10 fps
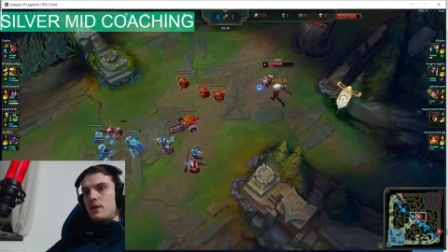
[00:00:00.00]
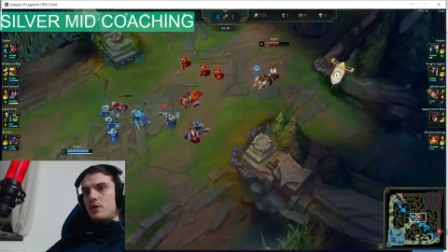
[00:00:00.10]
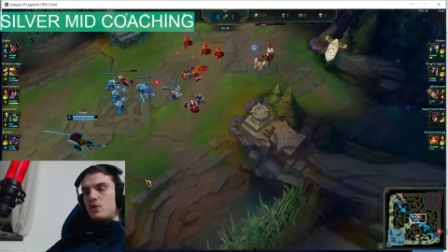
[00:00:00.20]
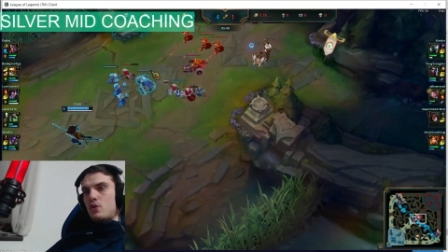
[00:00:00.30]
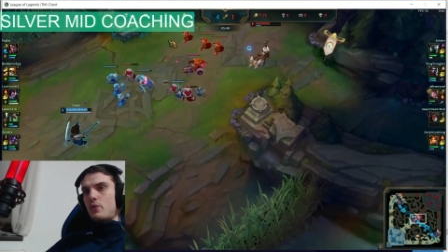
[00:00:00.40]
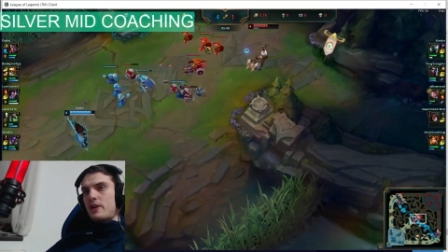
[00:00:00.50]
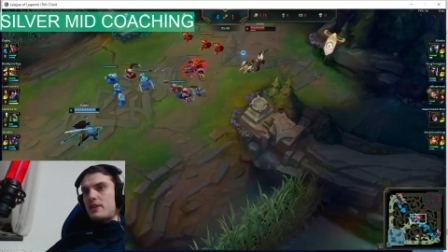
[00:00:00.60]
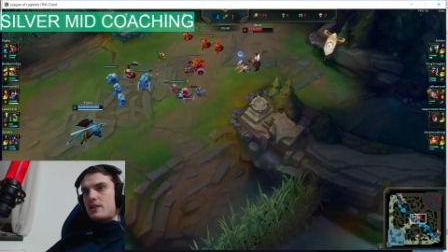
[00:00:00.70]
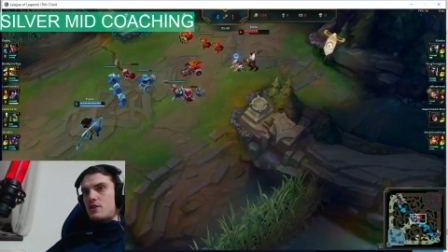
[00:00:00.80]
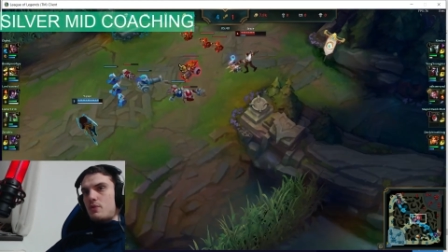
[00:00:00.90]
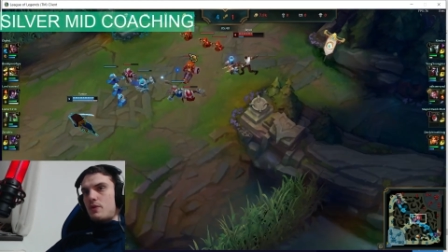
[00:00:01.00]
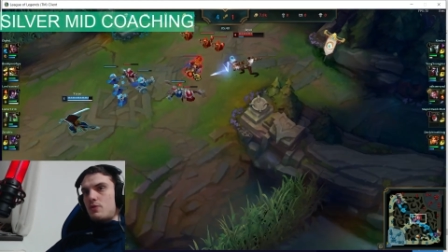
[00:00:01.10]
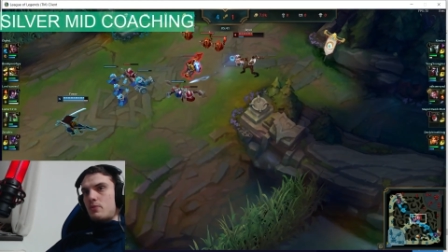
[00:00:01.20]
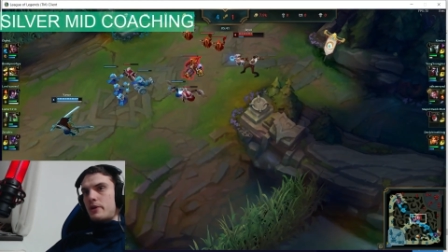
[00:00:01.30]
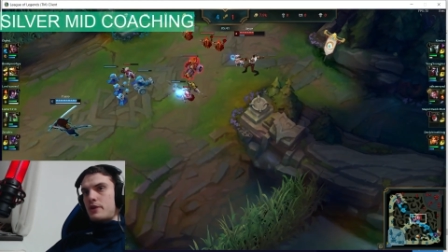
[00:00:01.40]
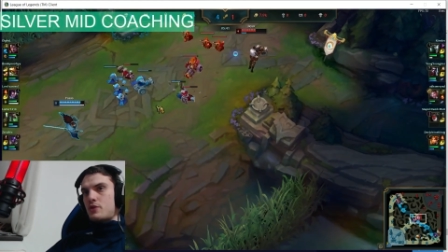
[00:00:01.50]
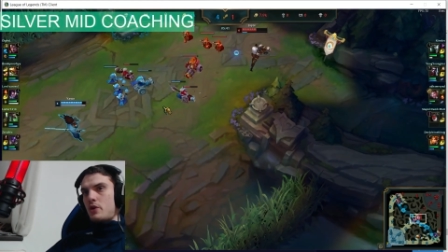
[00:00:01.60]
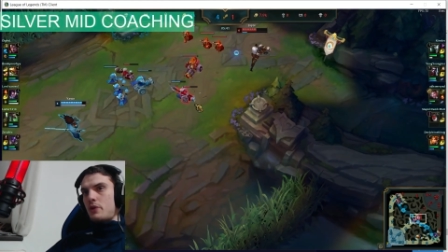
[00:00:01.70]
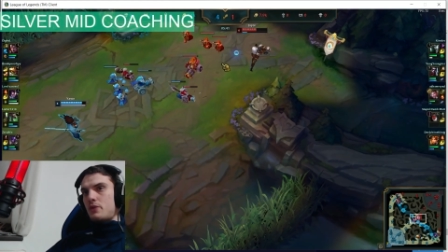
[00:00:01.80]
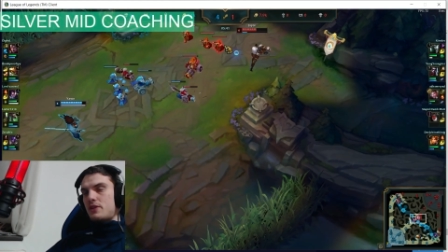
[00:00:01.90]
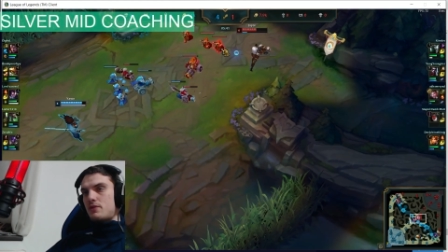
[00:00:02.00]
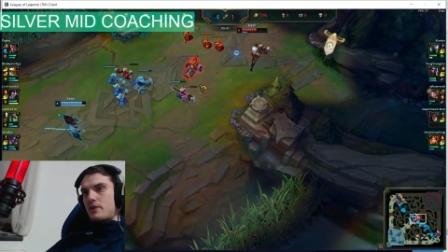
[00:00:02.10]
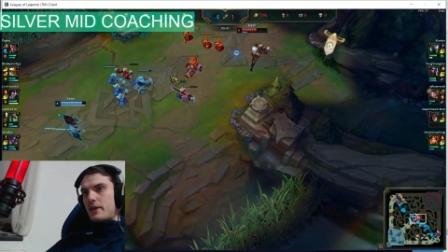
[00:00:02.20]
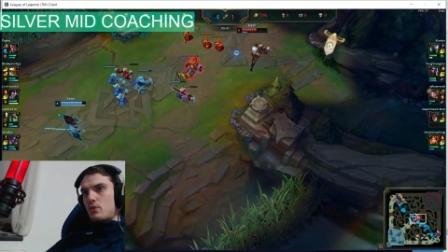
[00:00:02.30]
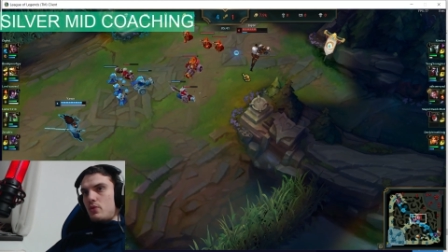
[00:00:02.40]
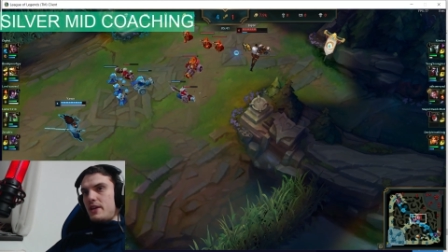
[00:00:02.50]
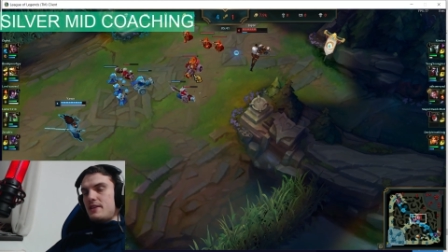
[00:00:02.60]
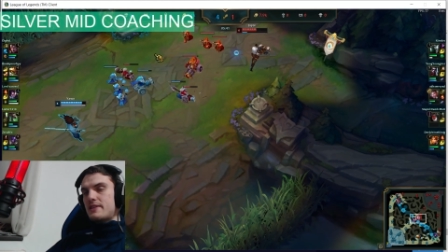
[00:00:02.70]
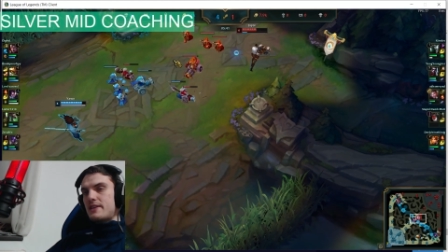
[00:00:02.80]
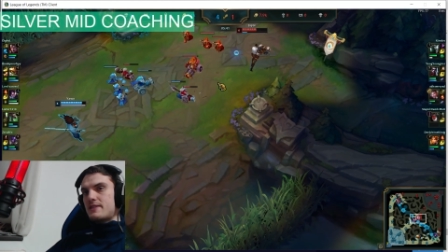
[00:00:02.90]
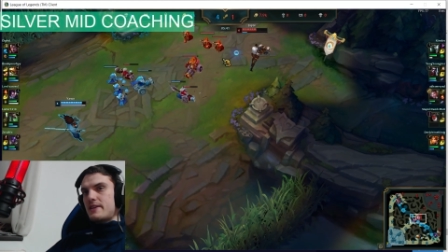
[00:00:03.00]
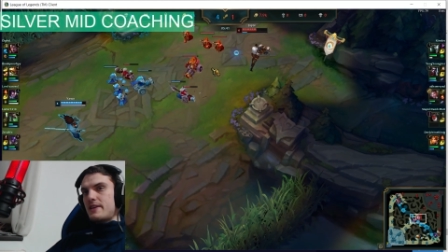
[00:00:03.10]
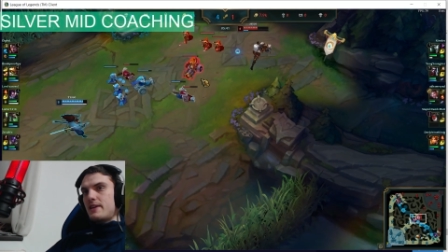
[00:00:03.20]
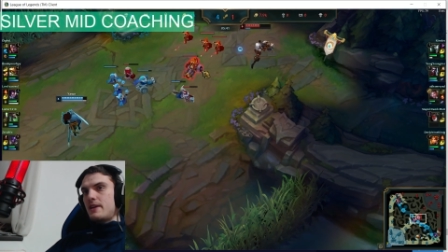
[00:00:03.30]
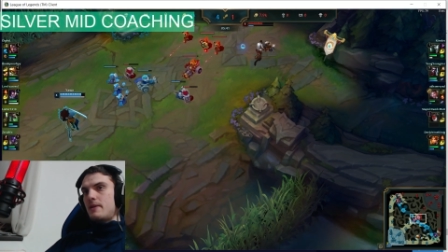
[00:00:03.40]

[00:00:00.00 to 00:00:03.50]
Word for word: You don't want to touch the wave too much, only with like two E's, let's say,